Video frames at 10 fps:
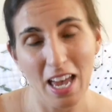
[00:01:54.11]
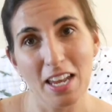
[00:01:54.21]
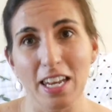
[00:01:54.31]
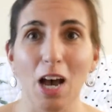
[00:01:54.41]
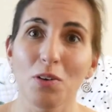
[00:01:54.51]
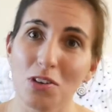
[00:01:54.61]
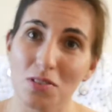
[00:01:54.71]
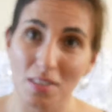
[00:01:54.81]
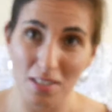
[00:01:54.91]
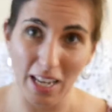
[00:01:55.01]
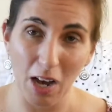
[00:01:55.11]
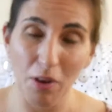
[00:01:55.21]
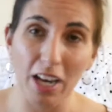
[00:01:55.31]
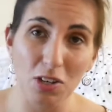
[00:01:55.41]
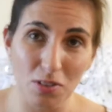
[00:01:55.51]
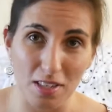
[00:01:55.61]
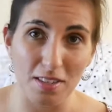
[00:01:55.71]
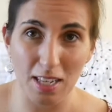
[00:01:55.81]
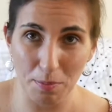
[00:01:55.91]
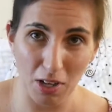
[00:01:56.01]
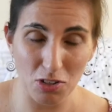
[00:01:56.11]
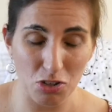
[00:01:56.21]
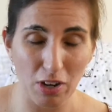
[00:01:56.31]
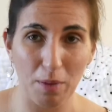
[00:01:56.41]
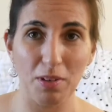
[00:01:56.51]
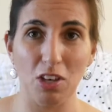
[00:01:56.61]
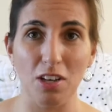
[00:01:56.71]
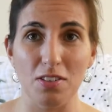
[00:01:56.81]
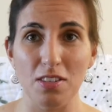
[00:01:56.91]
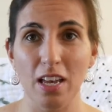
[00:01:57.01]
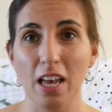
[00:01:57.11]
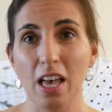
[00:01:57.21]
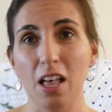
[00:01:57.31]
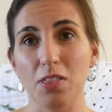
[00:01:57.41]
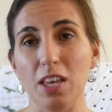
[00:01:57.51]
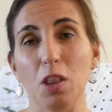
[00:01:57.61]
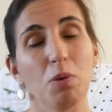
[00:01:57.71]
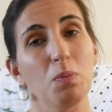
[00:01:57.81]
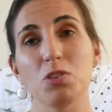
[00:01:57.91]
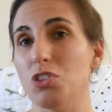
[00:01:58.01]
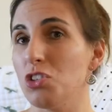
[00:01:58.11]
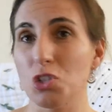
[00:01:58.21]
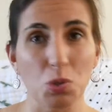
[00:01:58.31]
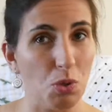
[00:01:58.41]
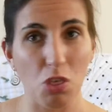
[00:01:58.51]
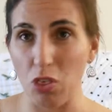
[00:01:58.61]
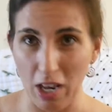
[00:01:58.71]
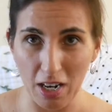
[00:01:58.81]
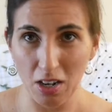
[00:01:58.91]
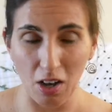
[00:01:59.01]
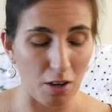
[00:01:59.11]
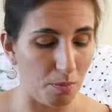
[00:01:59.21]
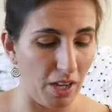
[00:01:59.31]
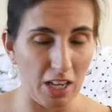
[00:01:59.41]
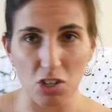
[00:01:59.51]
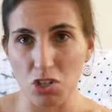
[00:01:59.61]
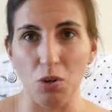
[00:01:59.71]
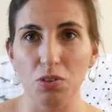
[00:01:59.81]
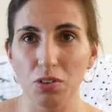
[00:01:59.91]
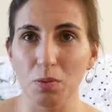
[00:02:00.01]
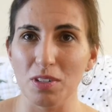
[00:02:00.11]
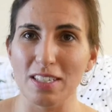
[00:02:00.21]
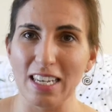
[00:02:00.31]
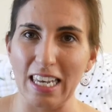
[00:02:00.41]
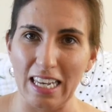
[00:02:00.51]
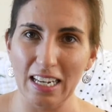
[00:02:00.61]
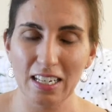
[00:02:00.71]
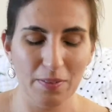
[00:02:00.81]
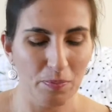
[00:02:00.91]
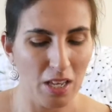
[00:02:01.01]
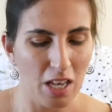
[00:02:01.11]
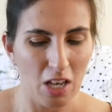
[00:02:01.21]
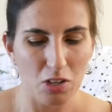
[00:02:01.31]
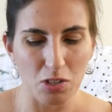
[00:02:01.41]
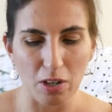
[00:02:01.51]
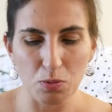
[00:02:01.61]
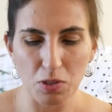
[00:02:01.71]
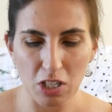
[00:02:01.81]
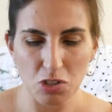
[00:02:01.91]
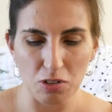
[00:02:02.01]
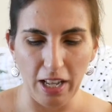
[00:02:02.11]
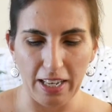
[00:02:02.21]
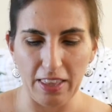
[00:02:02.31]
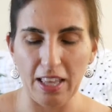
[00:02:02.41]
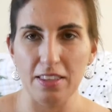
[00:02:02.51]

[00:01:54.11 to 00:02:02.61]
Now I use a seatbelt strap because the other one was just too thin on my shoulder. It would dig in. So I really do like that.